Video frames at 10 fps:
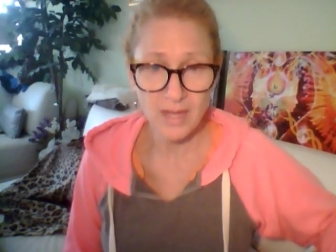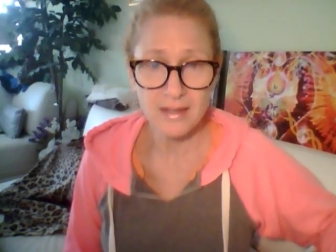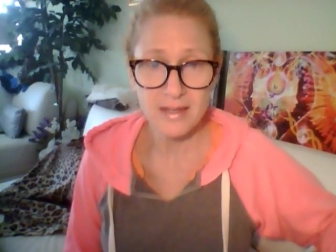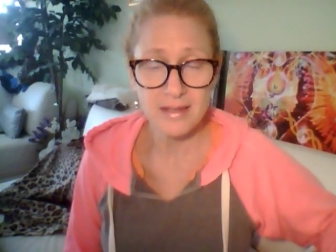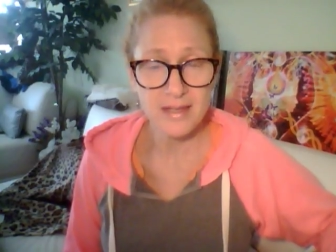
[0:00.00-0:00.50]
the
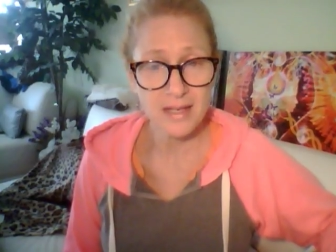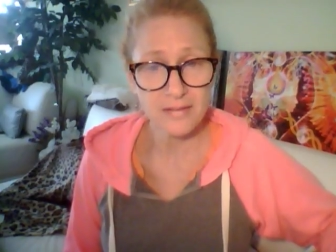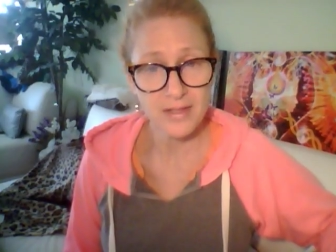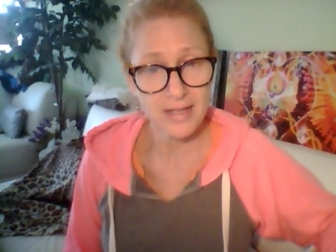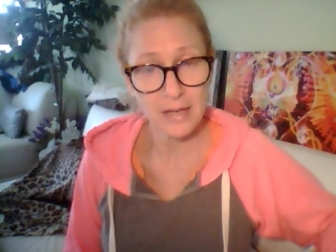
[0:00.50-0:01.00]
sixteen
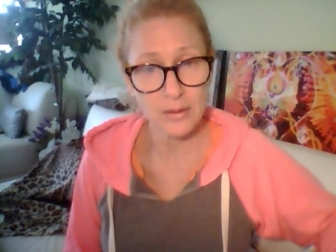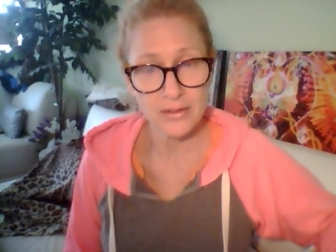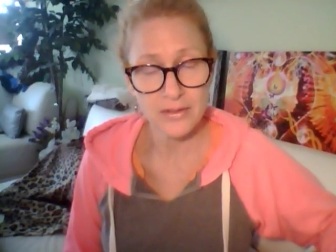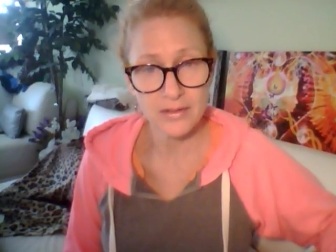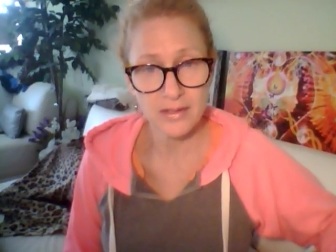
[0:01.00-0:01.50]
of the
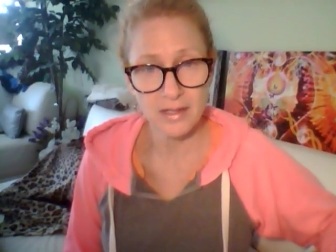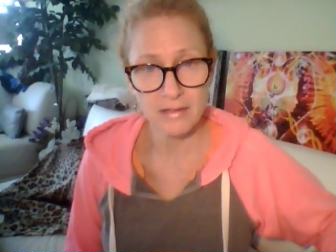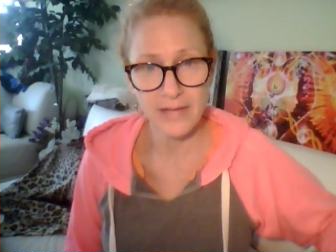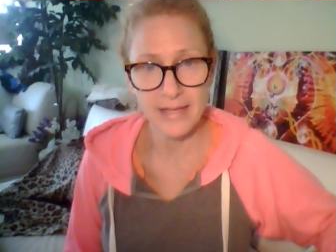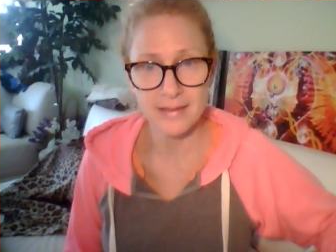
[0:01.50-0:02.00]
Tower, so sudden
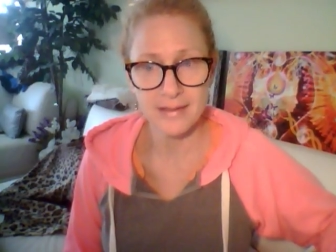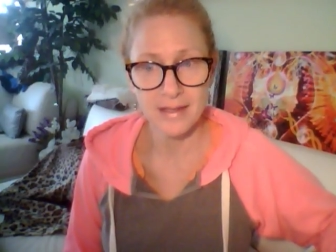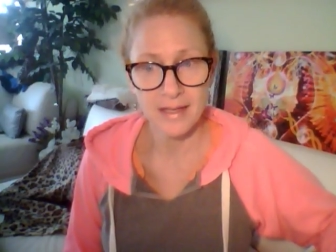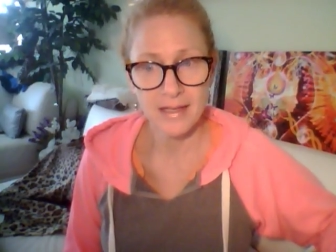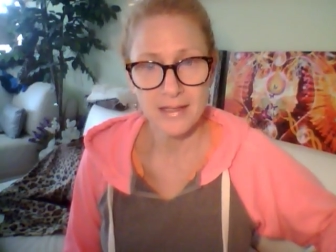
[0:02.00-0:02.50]
events.
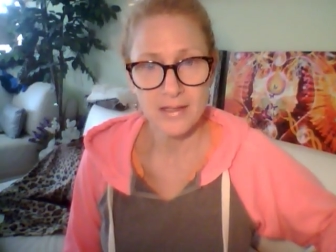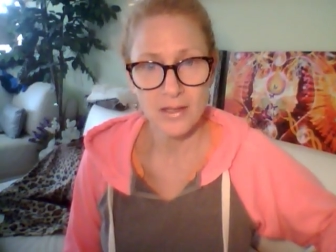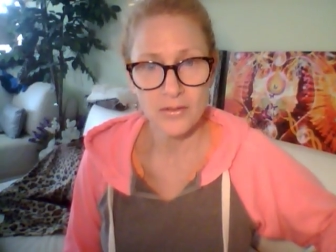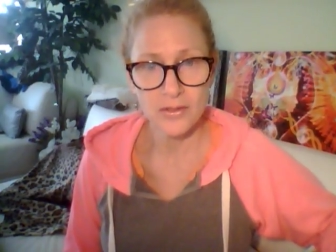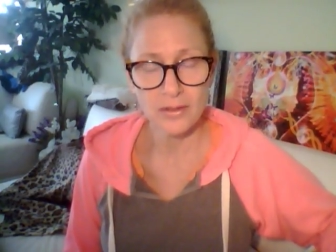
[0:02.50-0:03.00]

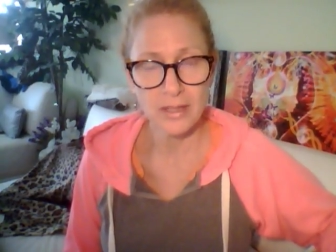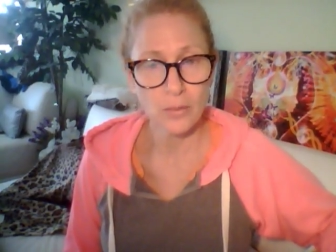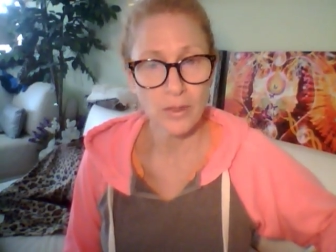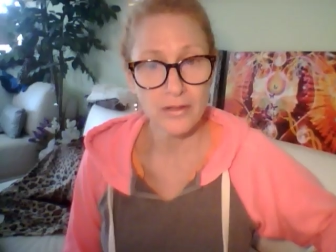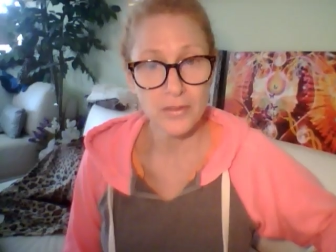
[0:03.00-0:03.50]
So certainly
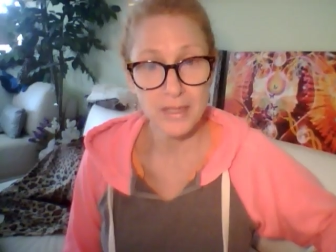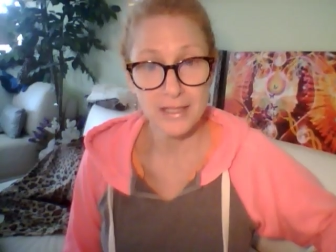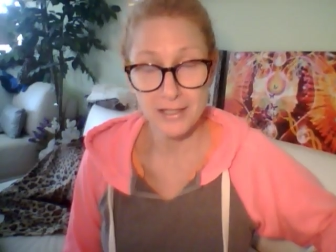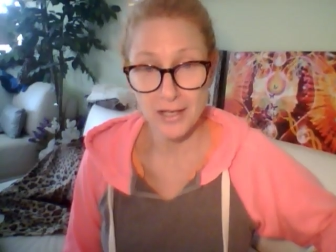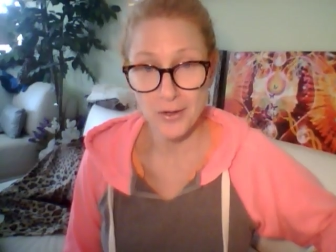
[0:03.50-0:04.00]
where there's been
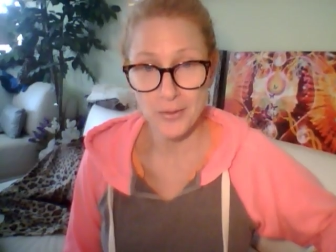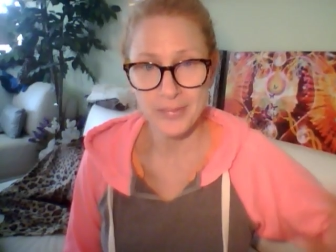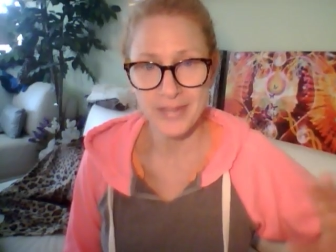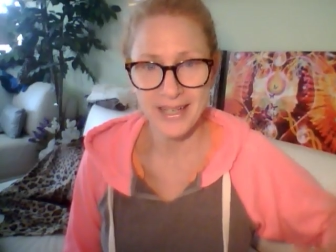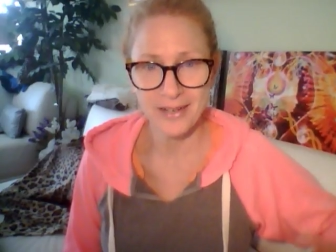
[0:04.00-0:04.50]
snow,
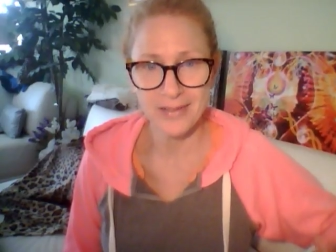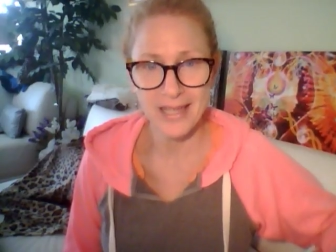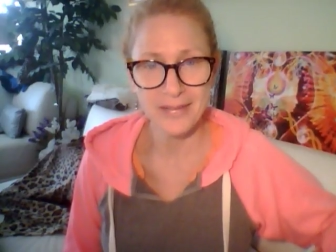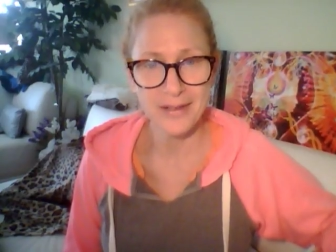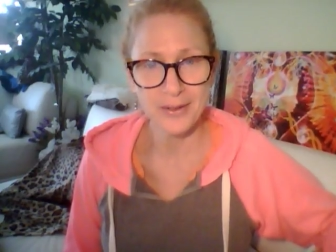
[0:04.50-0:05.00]
be careful
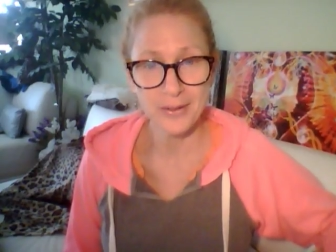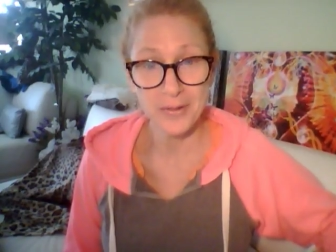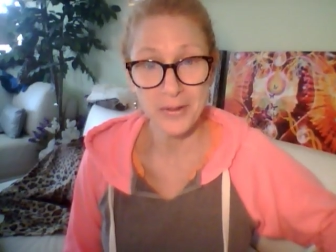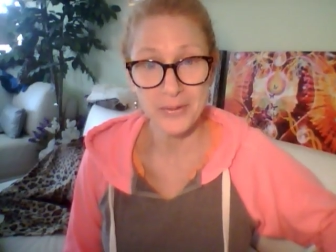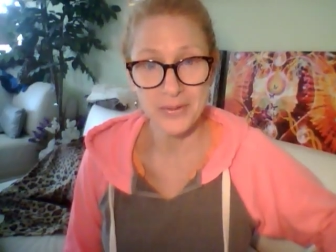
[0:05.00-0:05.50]
out there on the
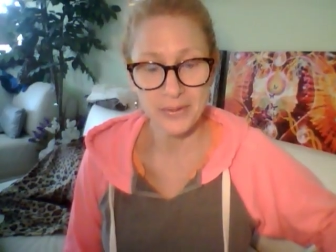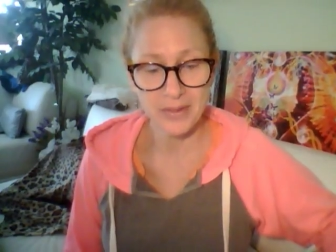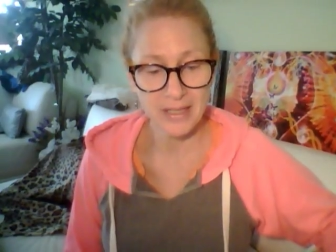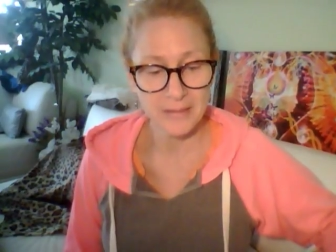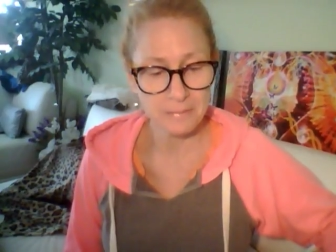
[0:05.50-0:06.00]
roads,
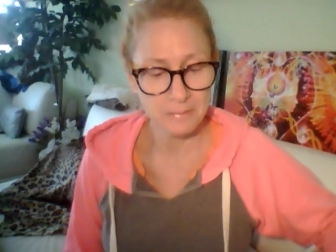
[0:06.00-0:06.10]
okay?